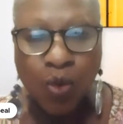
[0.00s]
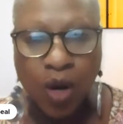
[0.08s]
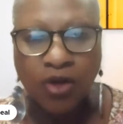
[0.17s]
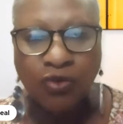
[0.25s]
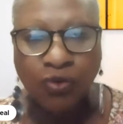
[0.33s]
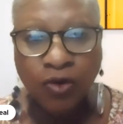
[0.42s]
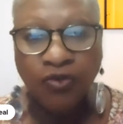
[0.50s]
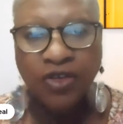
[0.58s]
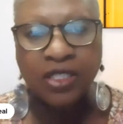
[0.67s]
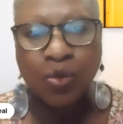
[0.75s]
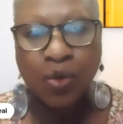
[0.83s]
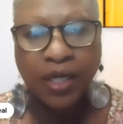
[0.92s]
roof
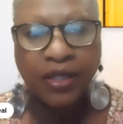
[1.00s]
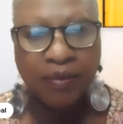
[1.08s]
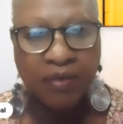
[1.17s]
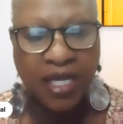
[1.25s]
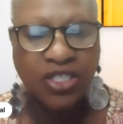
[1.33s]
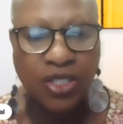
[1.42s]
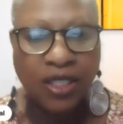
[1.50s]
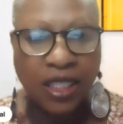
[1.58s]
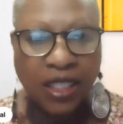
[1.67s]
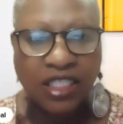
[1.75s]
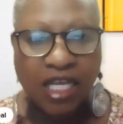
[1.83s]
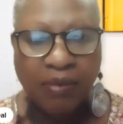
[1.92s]
is one of the major
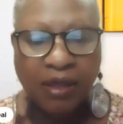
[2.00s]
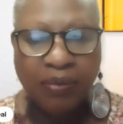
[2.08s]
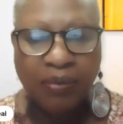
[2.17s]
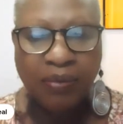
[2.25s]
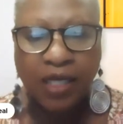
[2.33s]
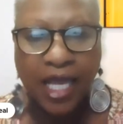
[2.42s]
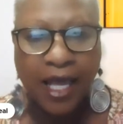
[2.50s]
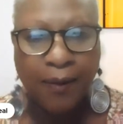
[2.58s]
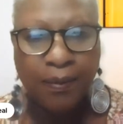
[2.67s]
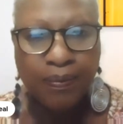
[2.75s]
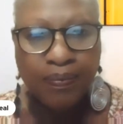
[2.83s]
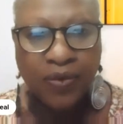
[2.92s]
things that people look at.
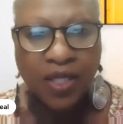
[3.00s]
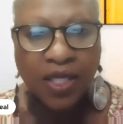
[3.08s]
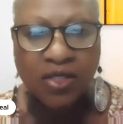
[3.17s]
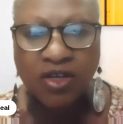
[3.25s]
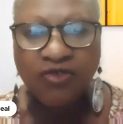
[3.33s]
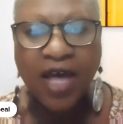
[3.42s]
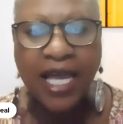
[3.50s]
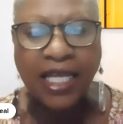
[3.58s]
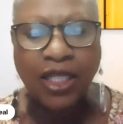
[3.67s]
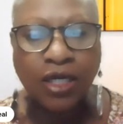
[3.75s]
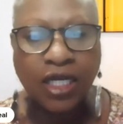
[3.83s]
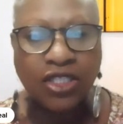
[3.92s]
So if I can
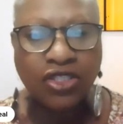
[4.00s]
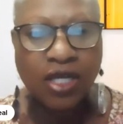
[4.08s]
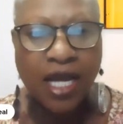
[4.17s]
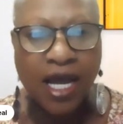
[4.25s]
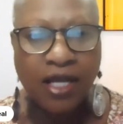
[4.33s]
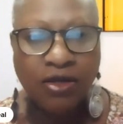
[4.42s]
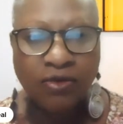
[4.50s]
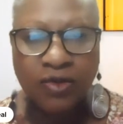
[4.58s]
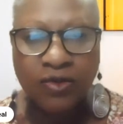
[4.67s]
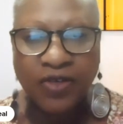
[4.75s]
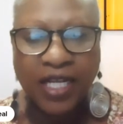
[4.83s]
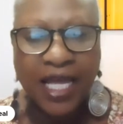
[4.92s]
look at your
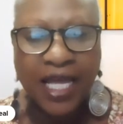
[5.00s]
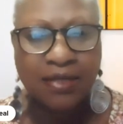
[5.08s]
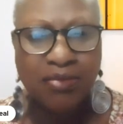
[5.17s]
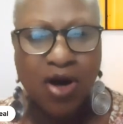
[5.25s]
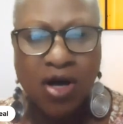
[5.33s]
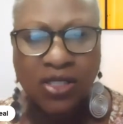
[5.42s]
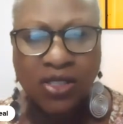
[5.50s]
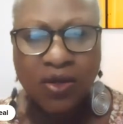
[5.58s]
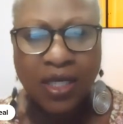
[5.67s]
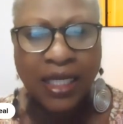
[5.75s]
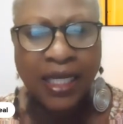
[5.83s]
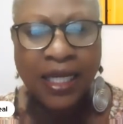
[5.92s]
roof and it has moss
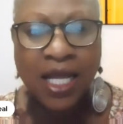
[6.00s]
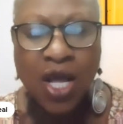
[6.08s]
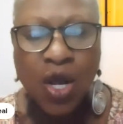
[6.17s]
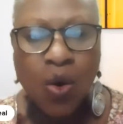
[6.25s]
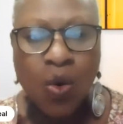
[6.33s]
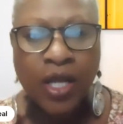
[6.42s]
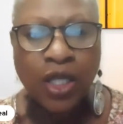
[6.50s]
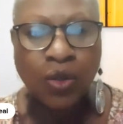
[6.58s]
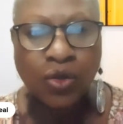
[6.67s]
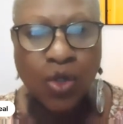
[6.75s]
on it, or it looks